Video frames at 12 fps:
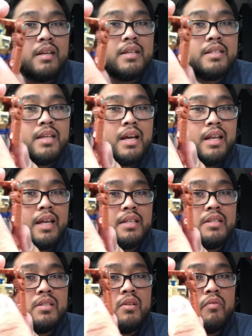he's got like
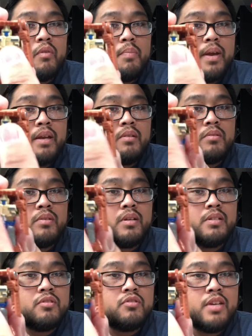silver panels on
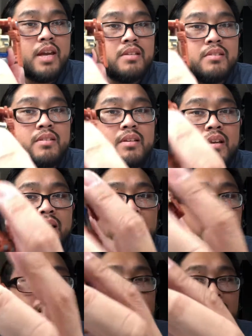his chest.
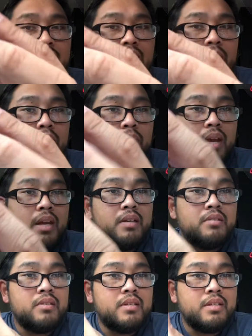He's got that
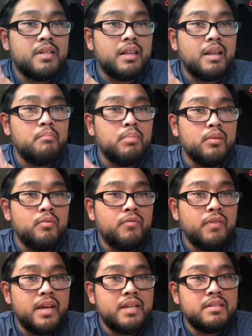beige. He's got that blue
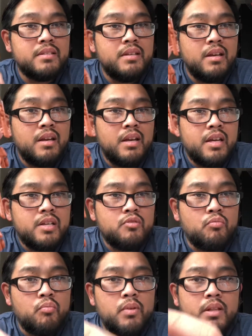face.
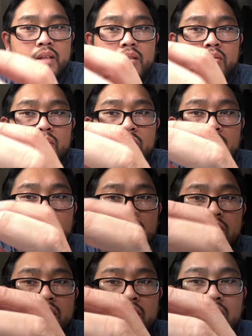It's really cool.
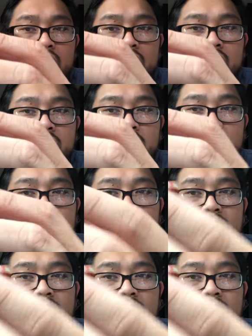The gray